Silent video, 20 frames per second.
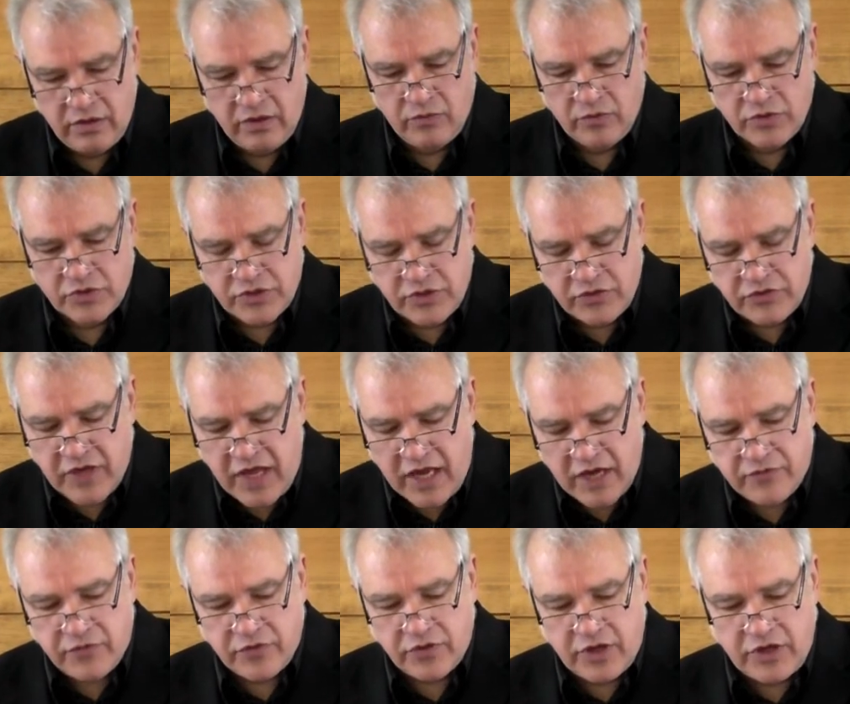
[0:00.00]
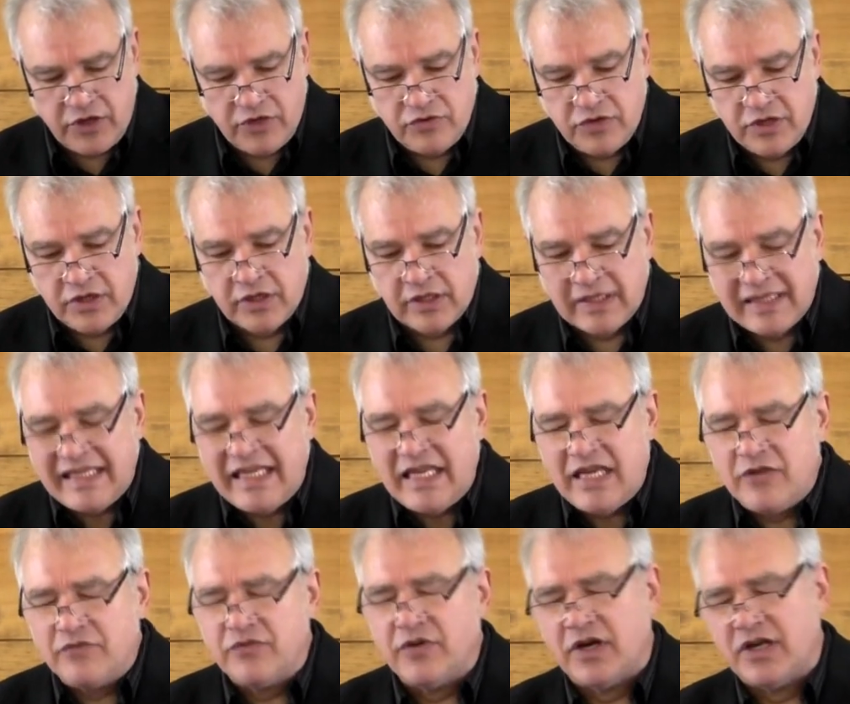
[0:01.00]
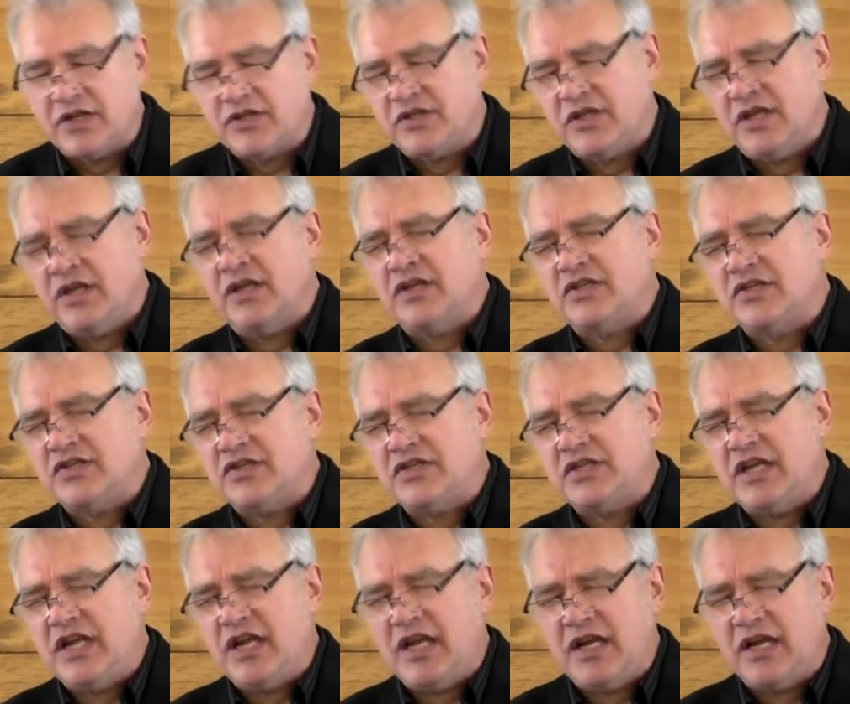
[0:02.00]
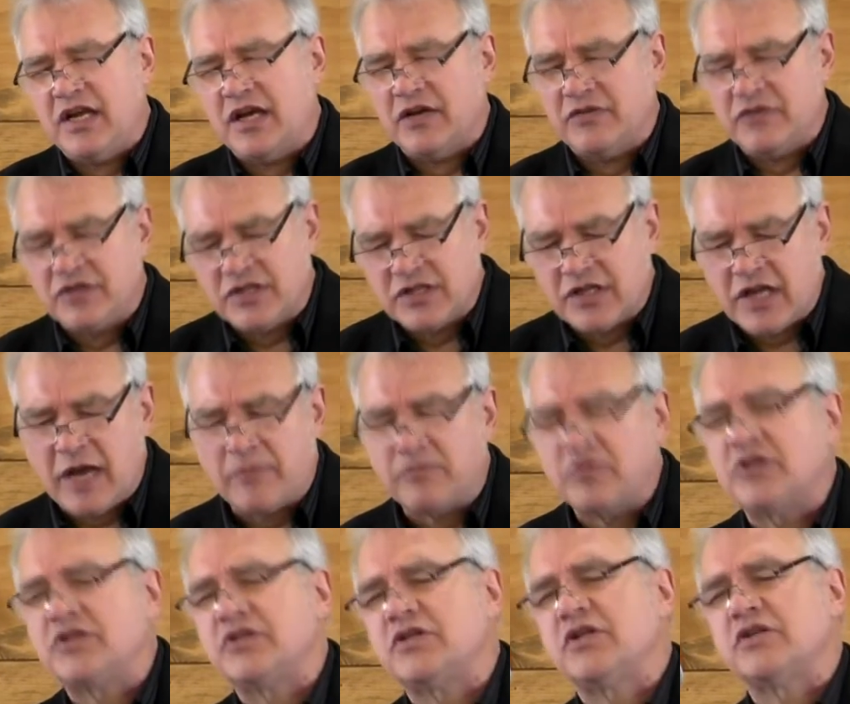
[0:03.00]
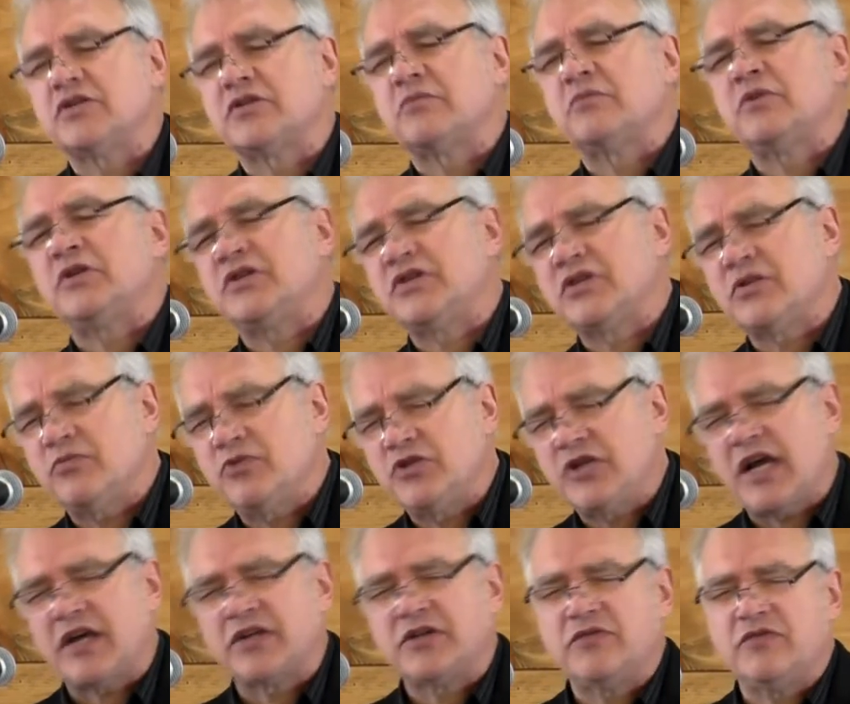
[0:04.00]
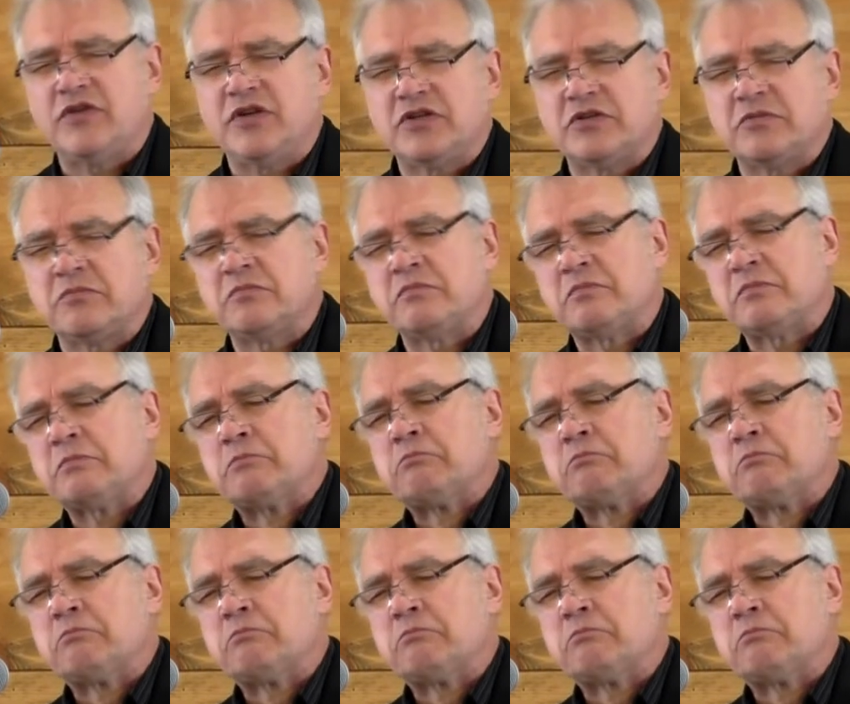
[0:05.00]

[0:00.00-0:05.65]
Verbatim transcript: We're so thankful that you didn't leave us in a sea of skepticism and subjectivism.